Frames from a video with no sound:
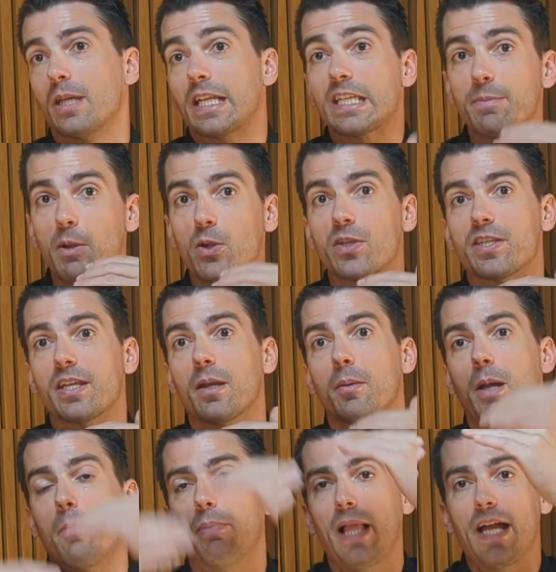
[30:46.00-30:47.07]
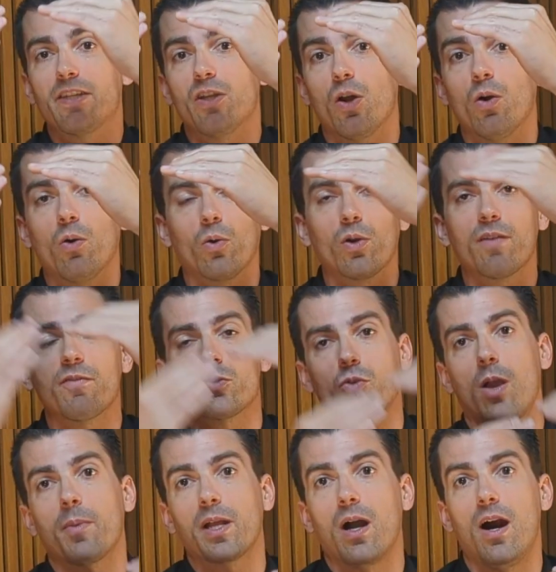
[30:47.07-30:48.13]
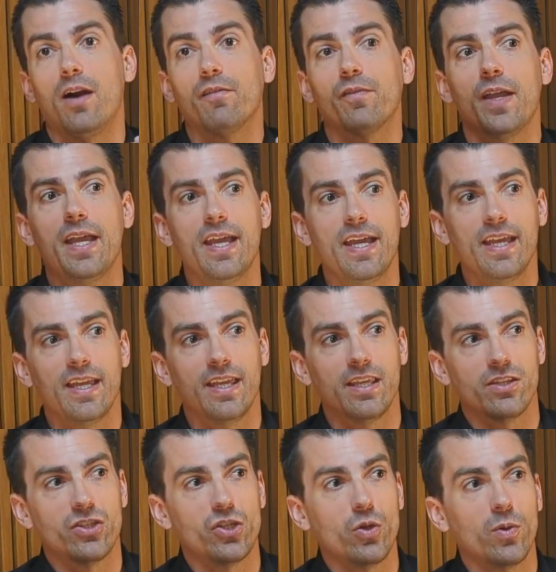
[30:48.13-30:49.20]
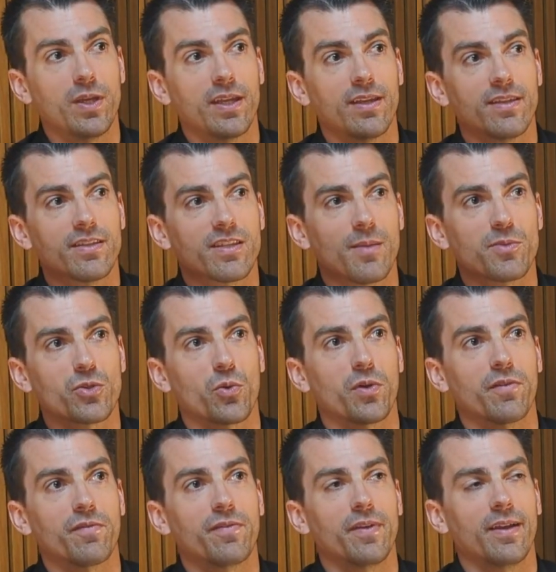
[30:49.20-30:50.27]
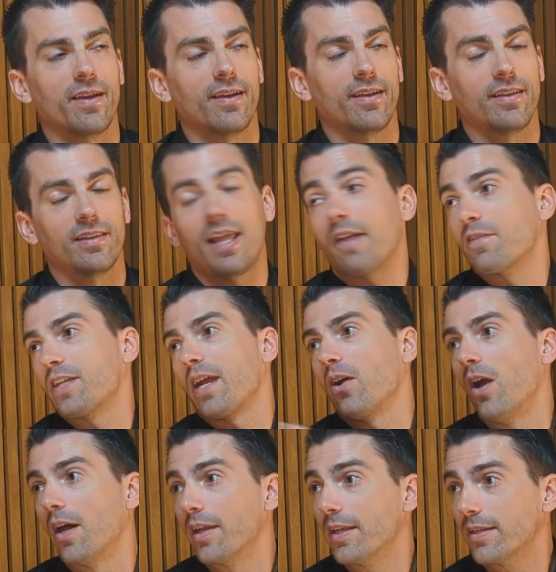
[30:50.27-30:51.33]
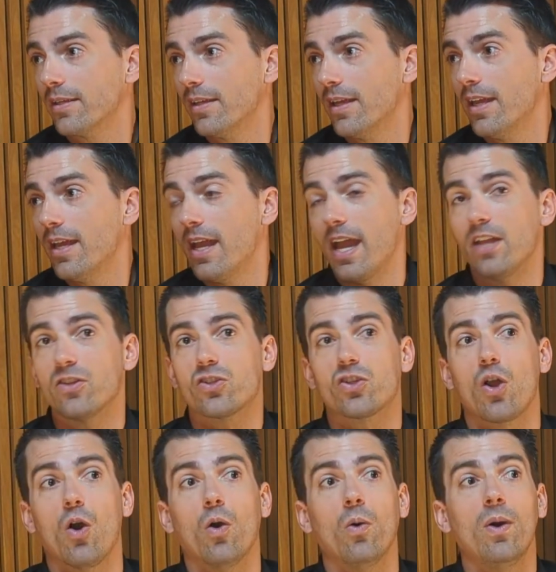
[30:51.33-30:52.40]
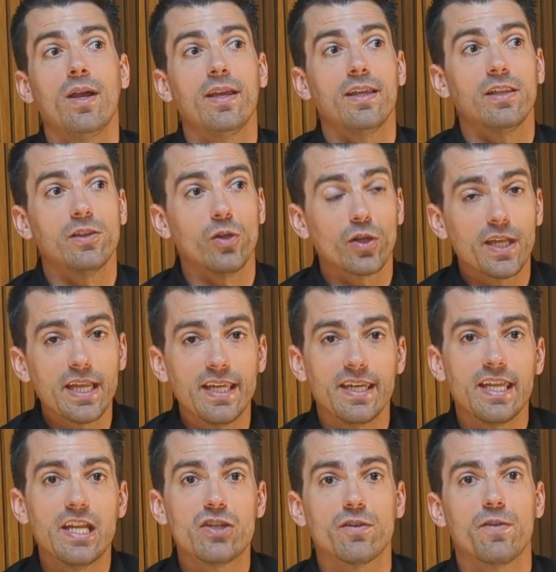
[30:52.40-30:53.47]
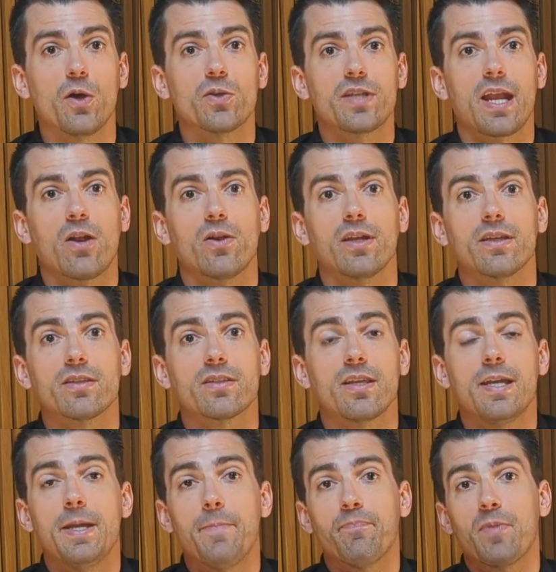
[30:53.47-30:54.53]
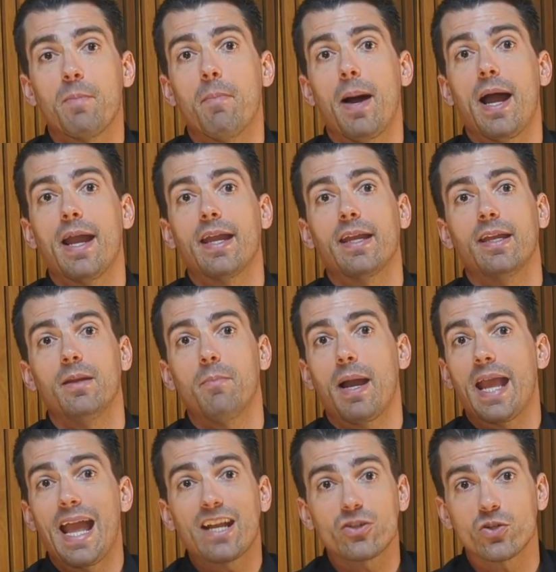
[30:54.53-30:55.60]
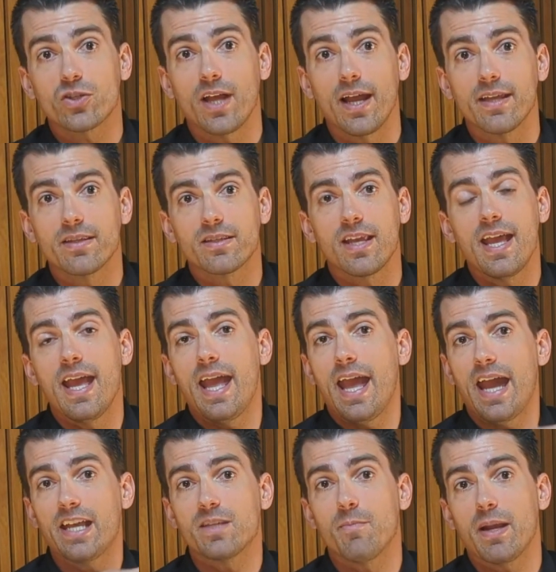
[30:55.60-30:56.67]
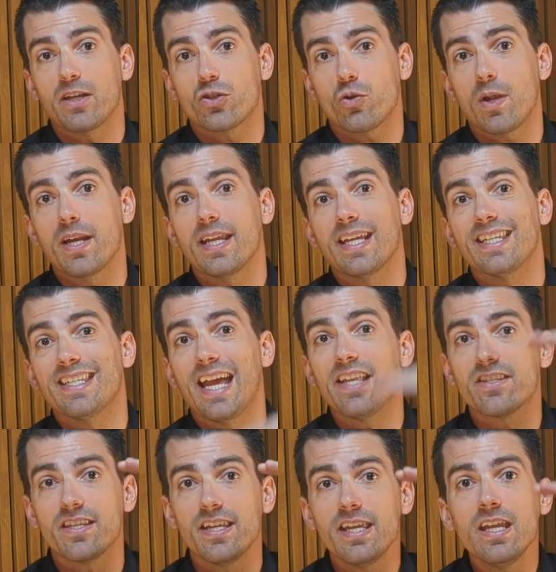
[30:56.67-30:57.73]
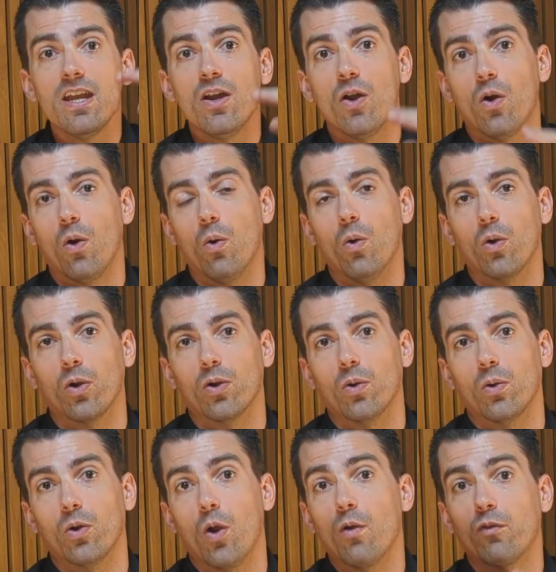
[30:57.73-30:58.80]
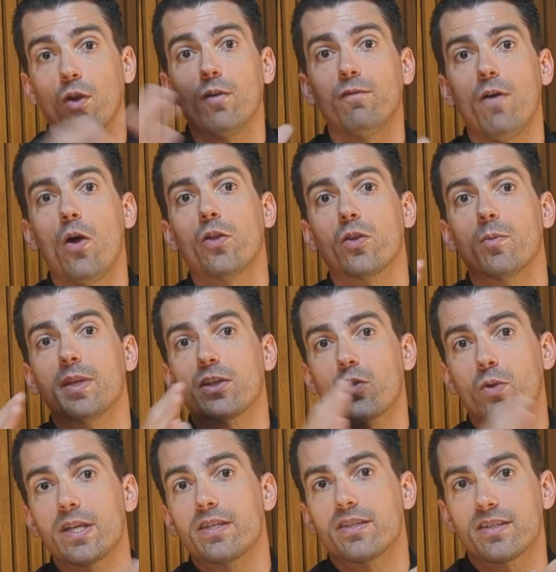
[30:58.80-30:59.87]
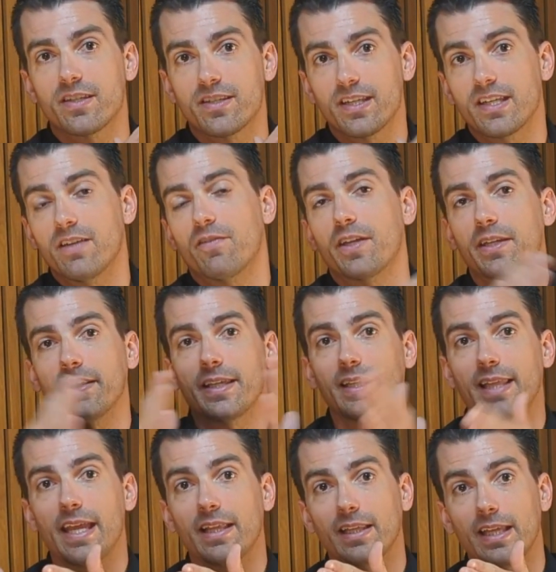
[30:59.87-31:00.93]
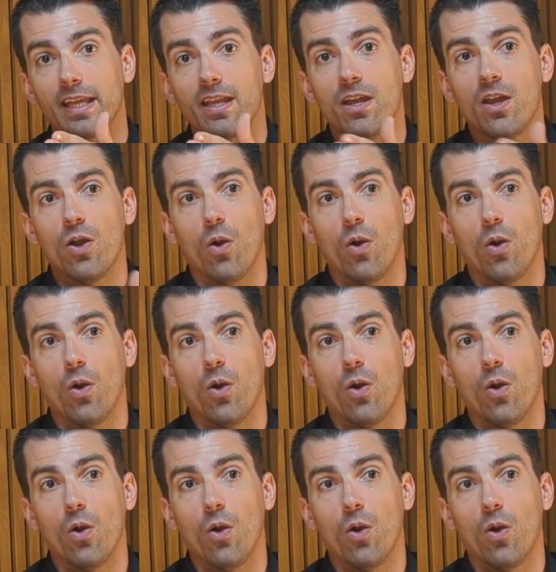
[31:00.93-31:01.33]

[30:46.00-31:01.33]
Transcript: experiencing a plateau or even dropping off is doing some sort of lifestyle audit. And so looking into each of those areas, my exercise, has my training intensity or overall volume increased significantly lately,